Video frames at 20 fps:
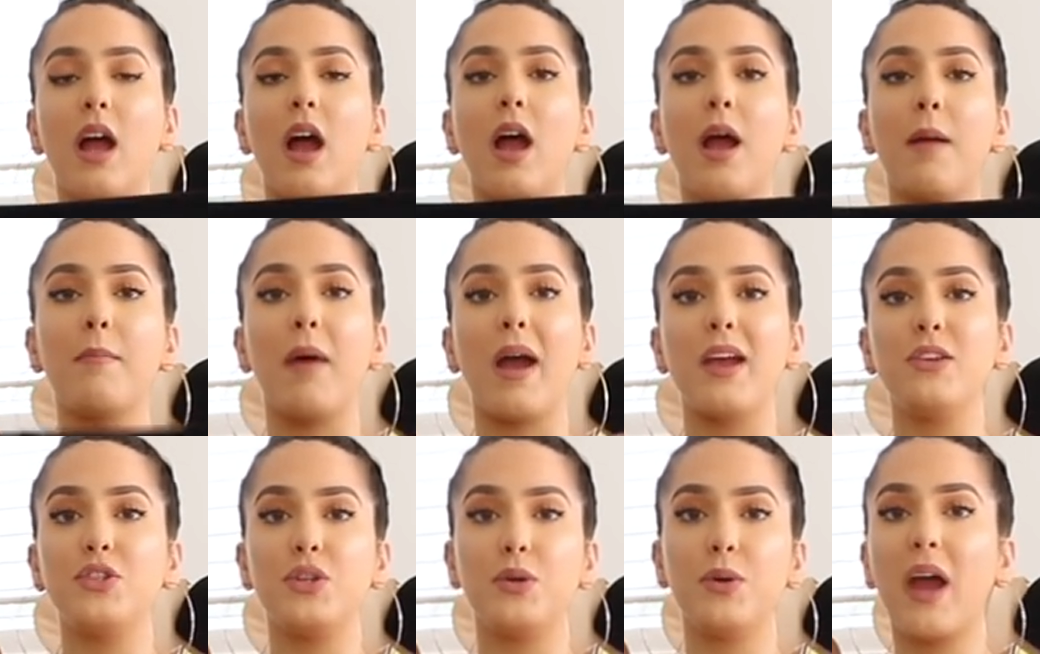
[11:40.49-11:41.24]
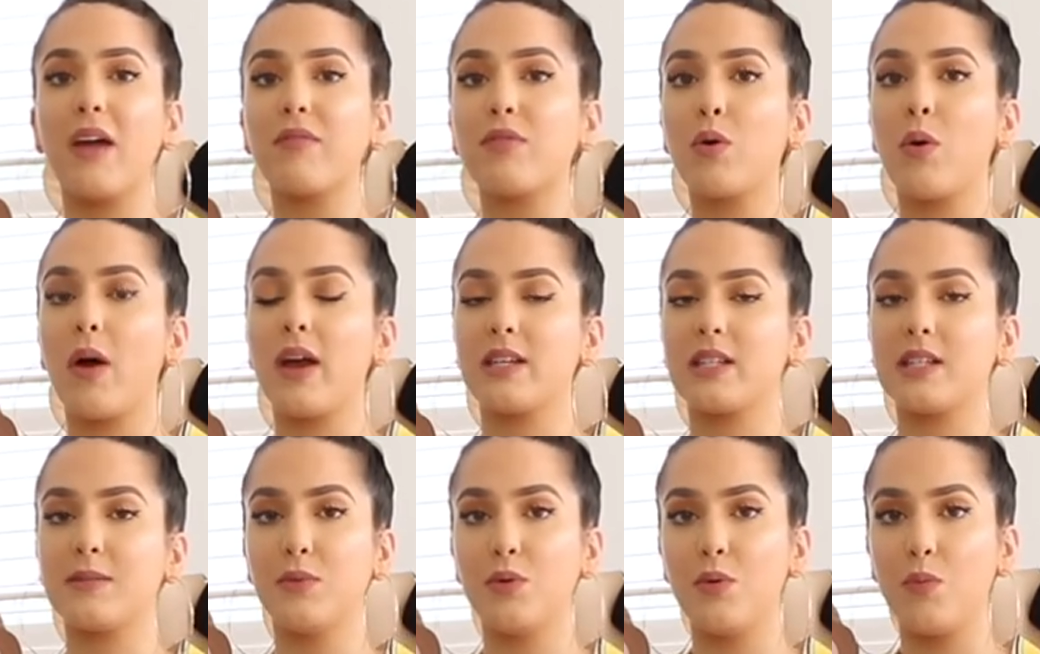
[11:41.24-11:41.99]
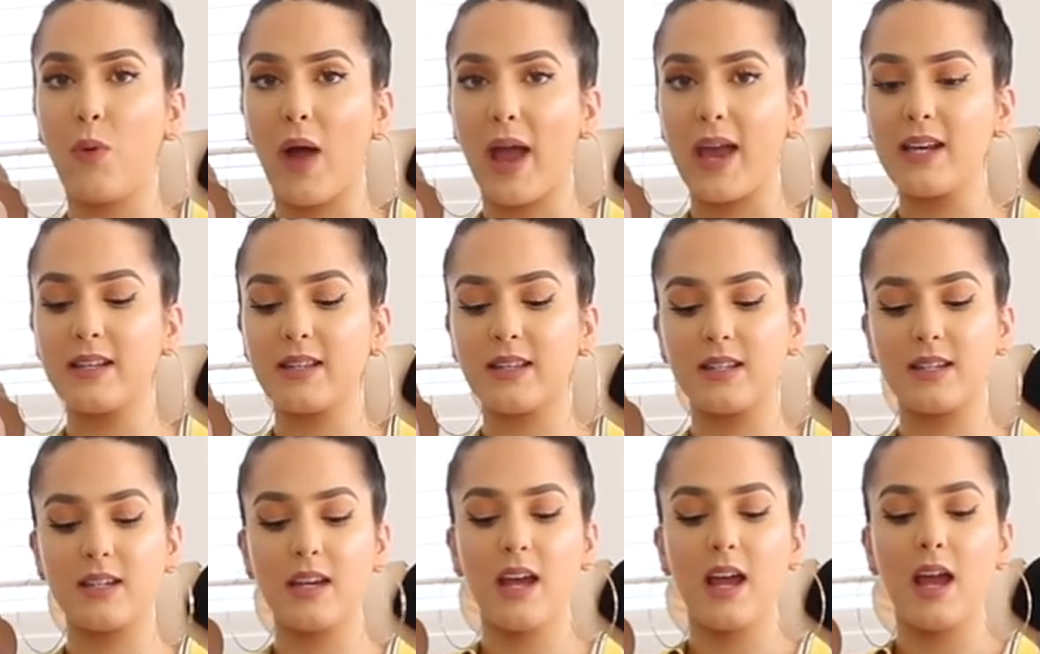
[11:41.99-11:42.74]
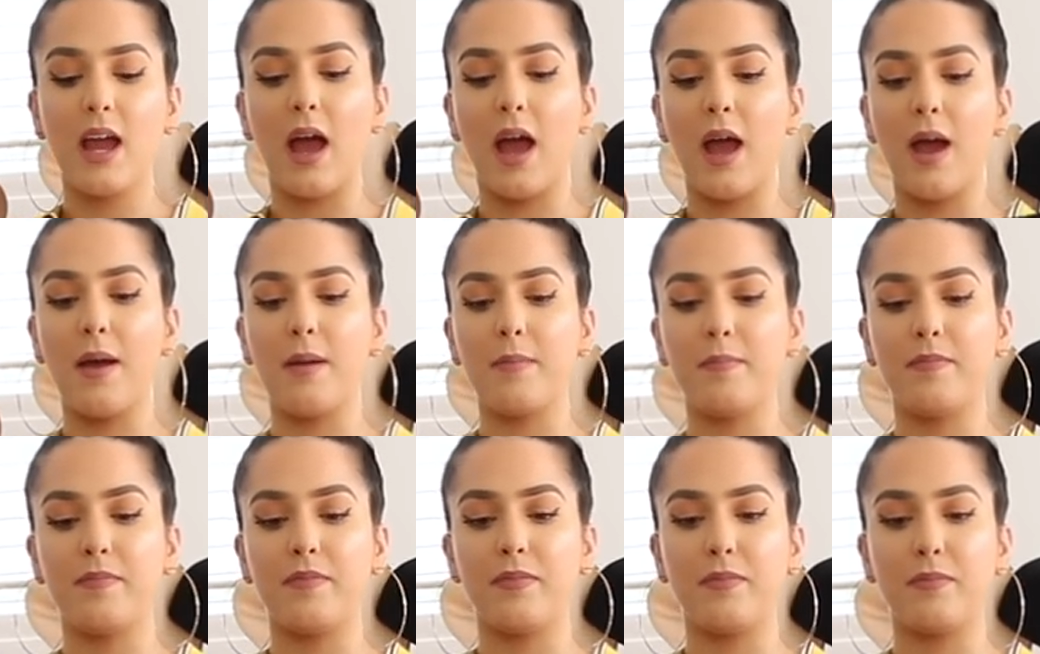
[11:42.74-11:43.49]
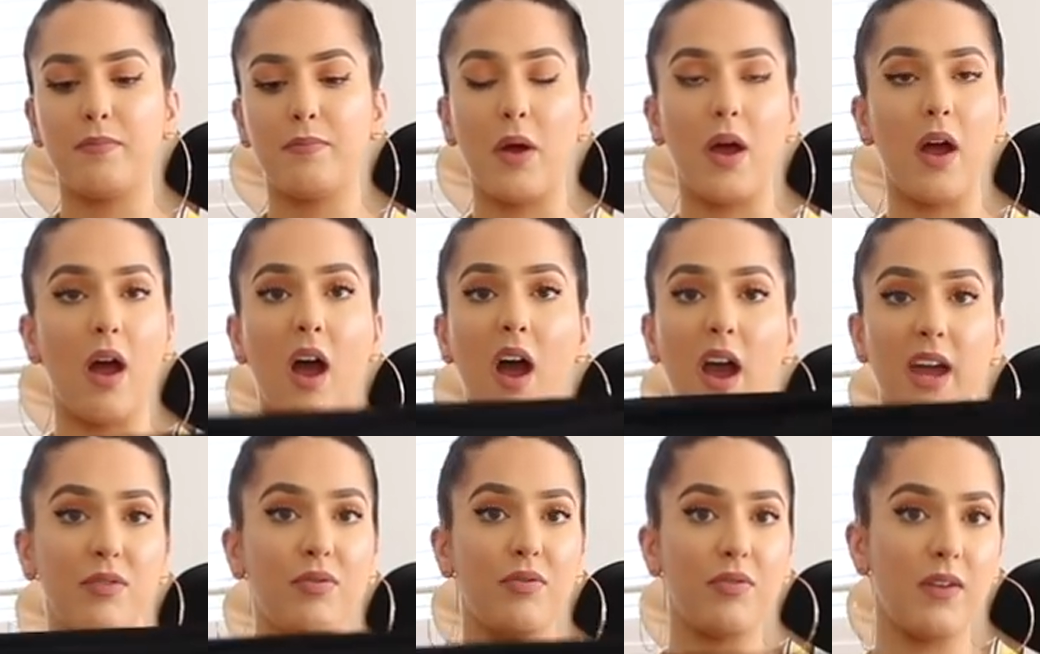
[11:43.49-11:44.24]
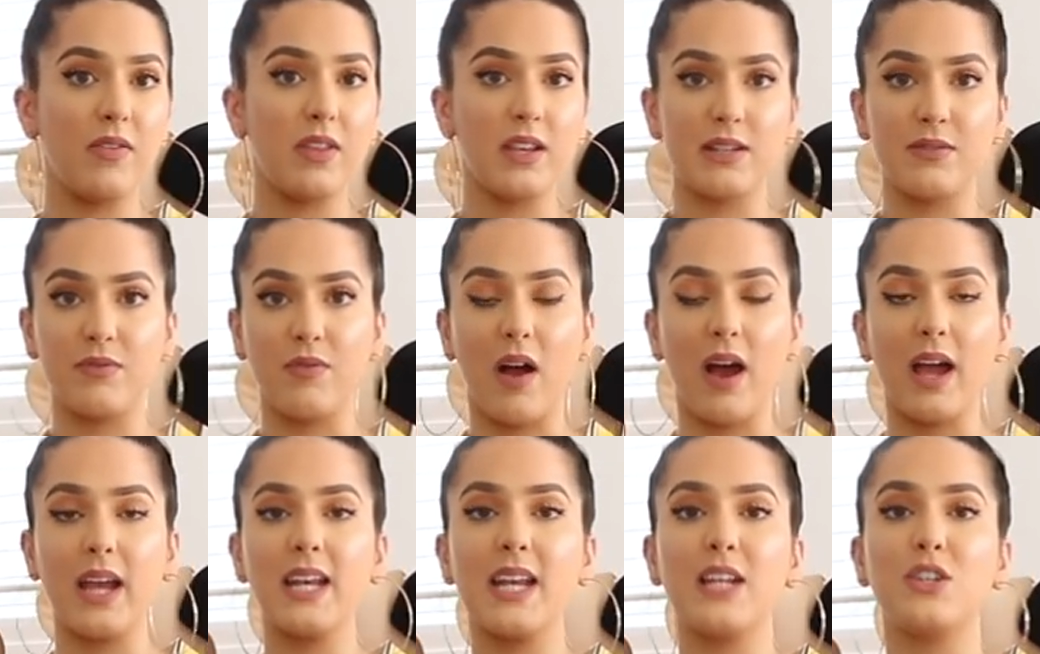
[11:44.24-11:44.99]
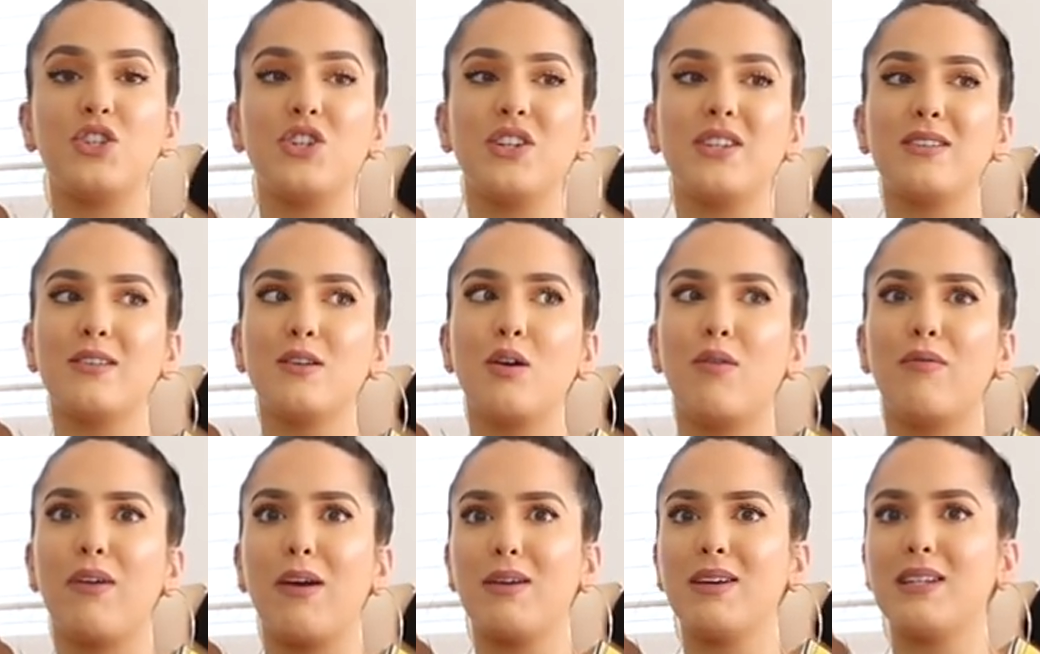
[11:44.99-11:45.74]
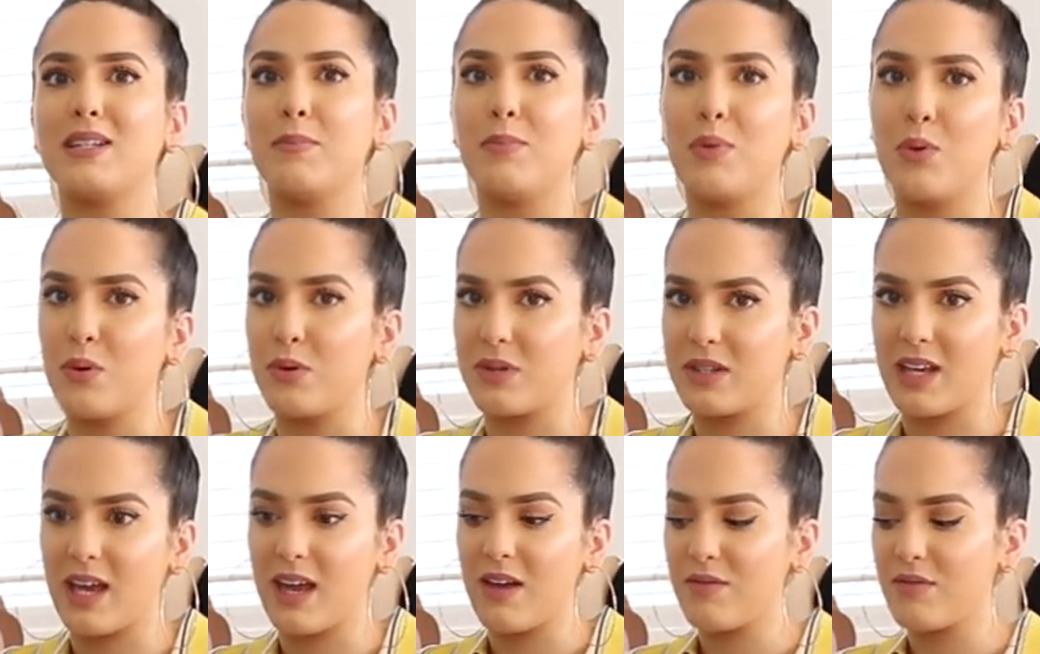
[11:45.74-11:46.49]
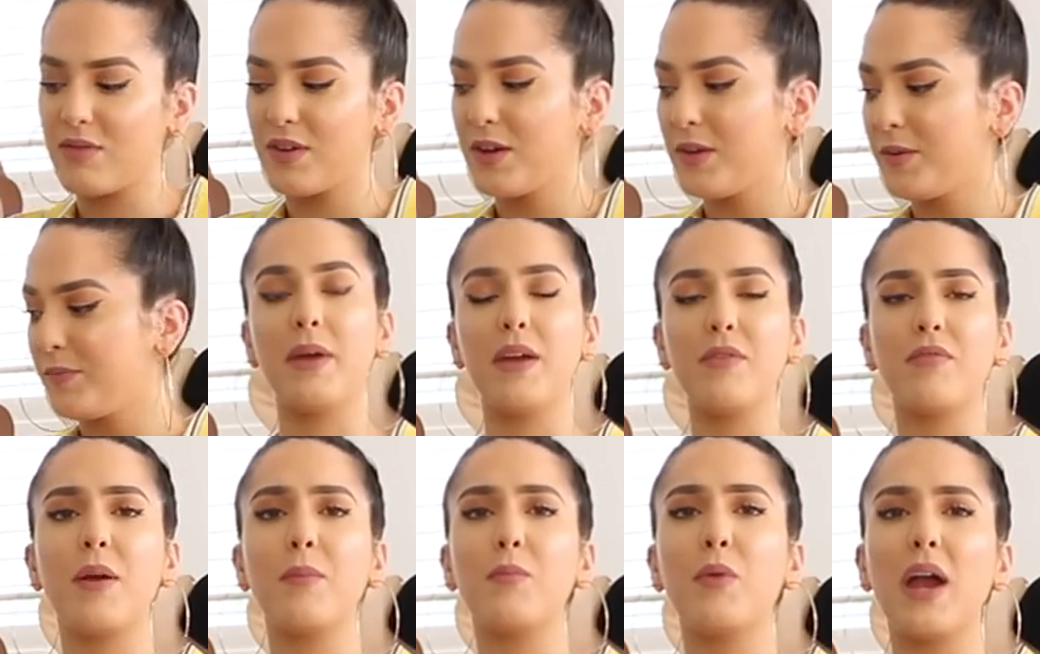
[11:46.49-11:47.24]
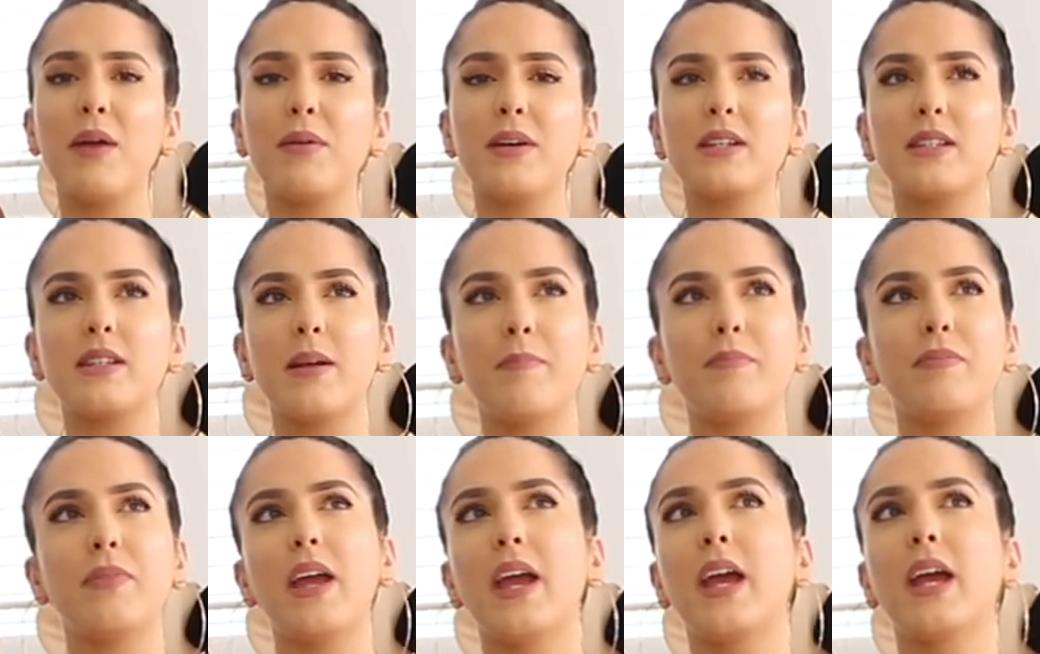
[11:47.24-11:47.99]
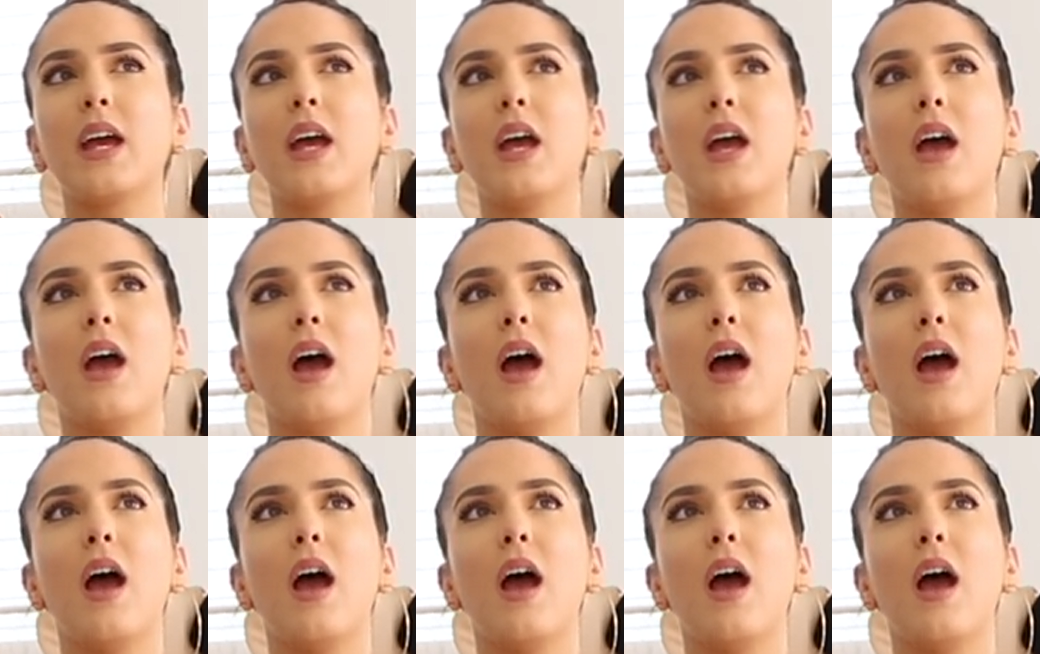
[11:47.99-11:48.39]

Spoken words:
I do have quite a small waist, but I fit this fine. It's just not very supportive. But if I'm wearing something